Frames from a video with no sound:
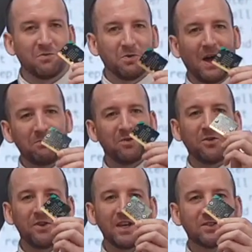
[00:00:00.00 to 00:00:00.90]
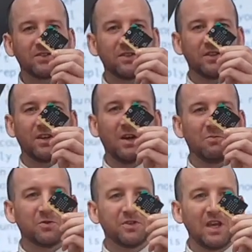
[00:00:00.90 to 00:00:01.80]
will happen on this, and
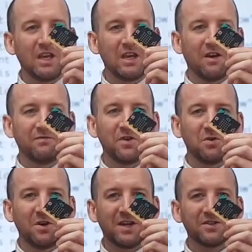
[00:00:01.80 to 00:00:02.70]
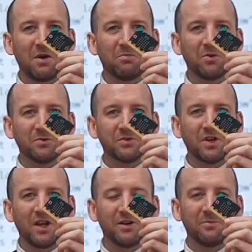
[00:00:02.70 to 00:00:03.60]
we'll see a few examples
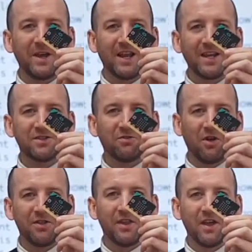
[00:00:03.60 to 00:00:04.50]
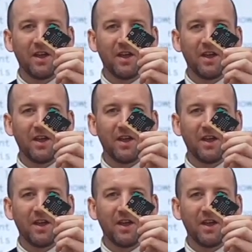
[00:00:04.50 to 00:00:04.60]
a little bit later on.